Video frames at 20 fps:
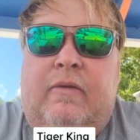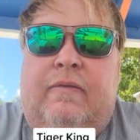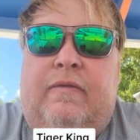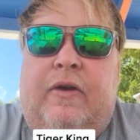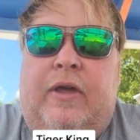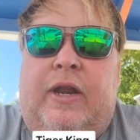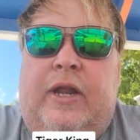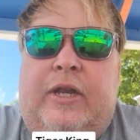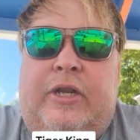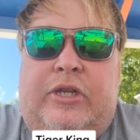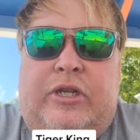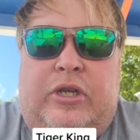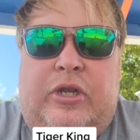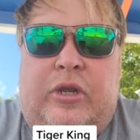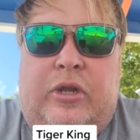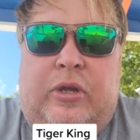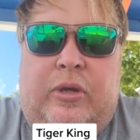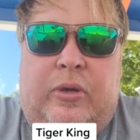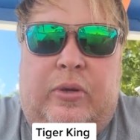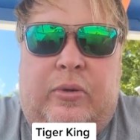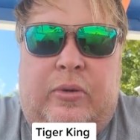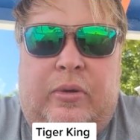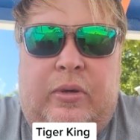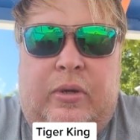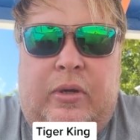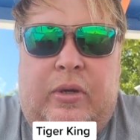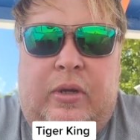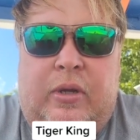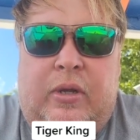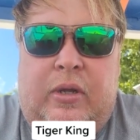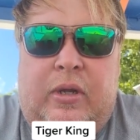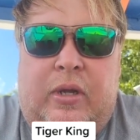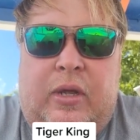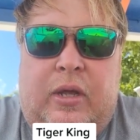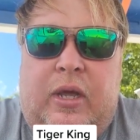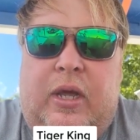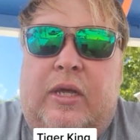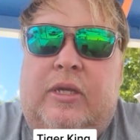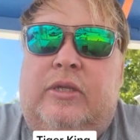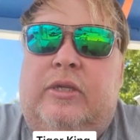footage, to
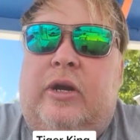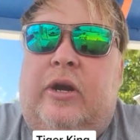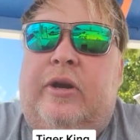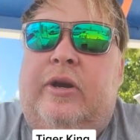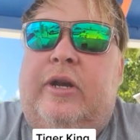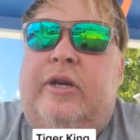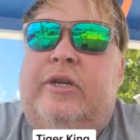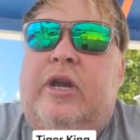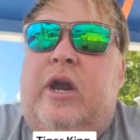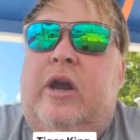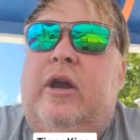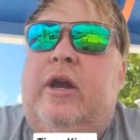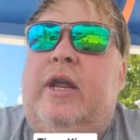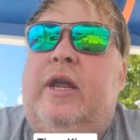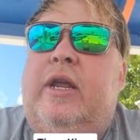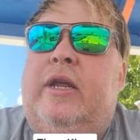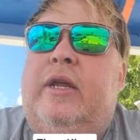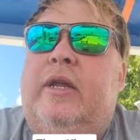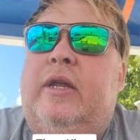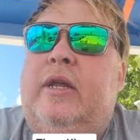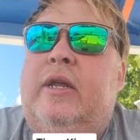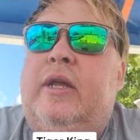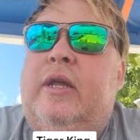a certain attorney.